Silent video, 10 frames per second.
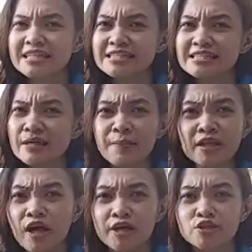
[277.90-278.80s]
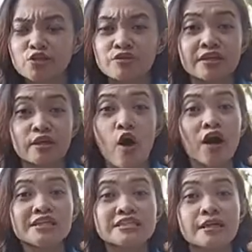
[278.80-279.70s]
It is similar to the
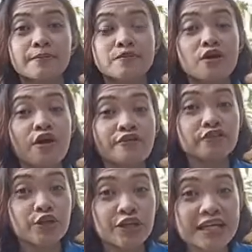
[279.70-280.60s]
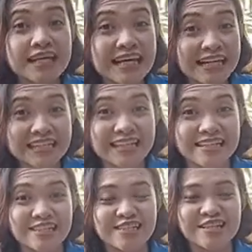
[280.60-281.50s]
concept of learning
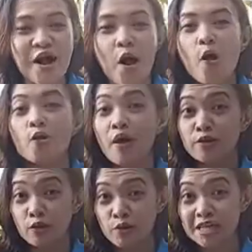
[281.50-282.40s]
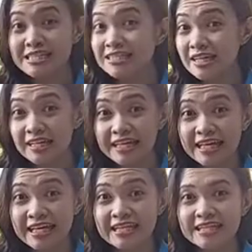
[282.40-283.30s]
English. When we
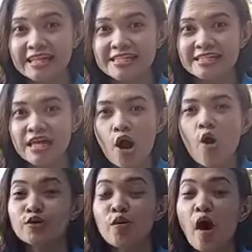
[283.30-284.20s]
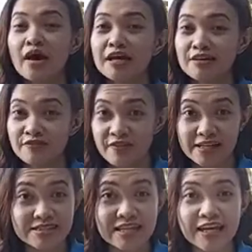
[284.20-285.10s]
study English, you are
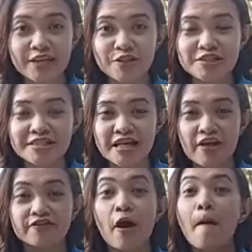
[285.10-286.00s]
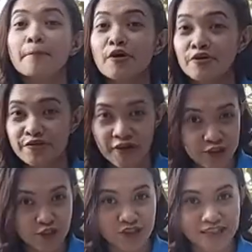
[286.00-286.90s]
investing in yourself
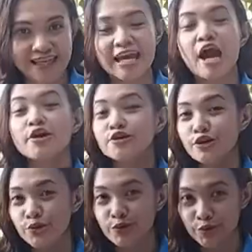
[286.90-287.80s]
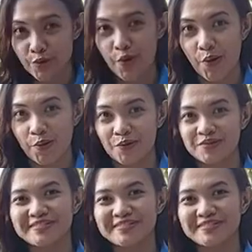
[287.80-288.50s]
professionally. You grow.